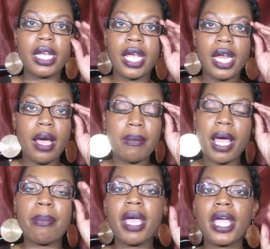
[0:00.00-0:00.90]
And I'm
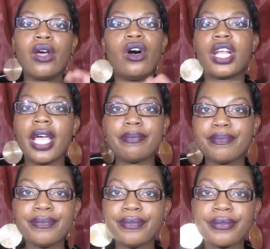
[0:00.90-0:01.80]
not paying all that
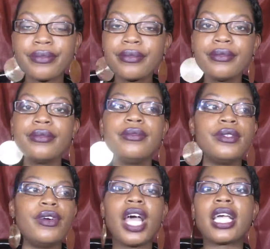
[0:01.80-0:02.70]

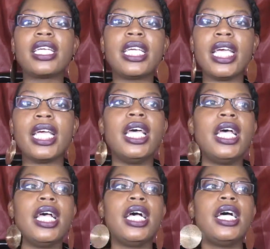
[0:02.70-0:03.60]
when I could get
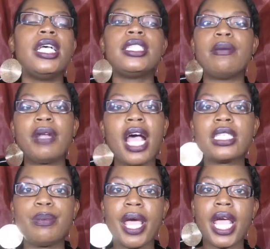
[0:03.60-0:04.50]
some
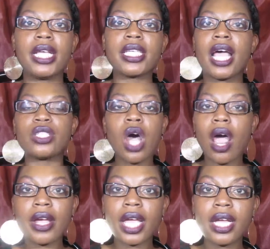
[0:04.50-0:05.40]
nice pants at
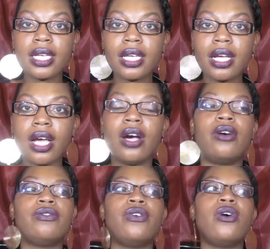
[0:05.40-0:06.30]
Target
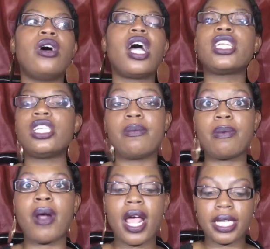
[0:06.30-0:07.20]
for a cheaper
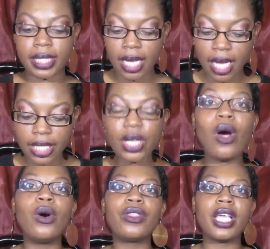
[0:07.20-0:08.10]
price.
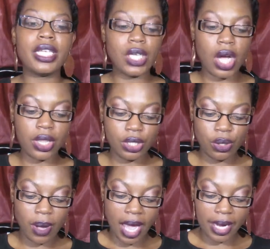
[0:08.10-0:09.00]
So these are the
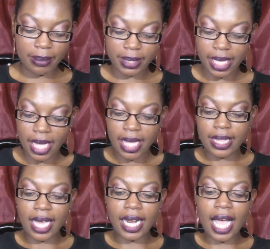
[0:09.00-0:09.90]
two items
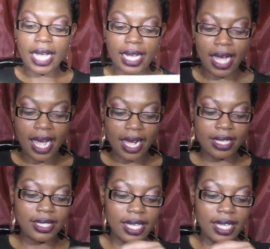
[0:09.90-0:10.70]
that I got.